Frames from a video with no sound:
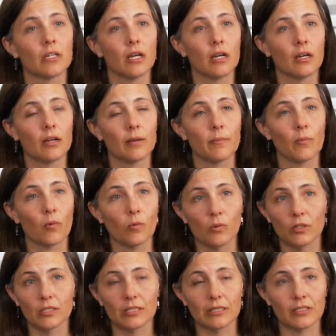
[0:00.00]
Um,
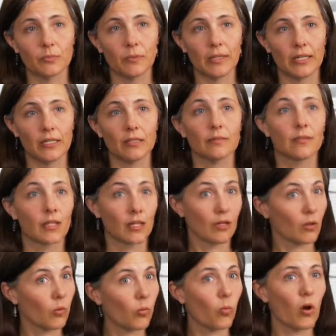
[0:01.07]
or to explain
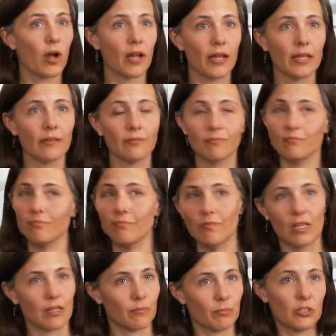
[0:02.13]
why
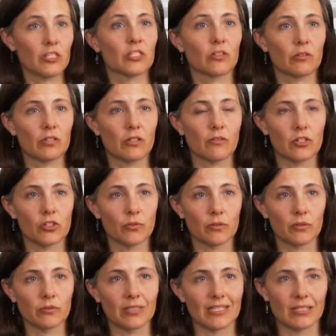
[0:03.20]
a particular
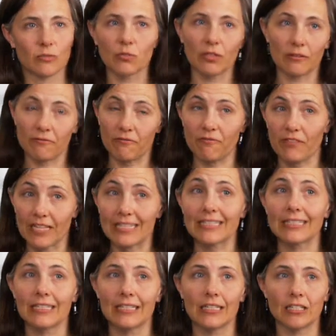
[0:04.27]
individual doesn't really
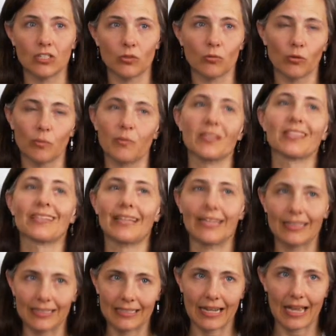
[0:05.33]
fit into a group that's
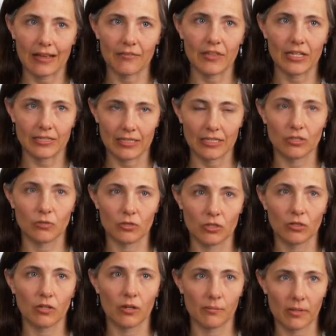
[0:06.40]
likely to have that test
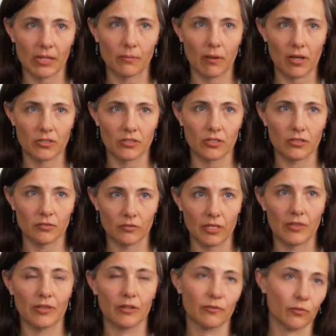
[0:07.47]
result come back positive
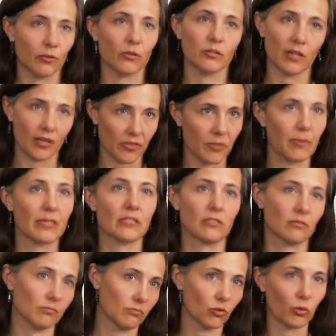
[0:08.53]
and therefore not the
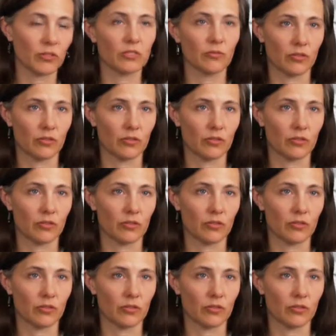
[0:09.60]
best choice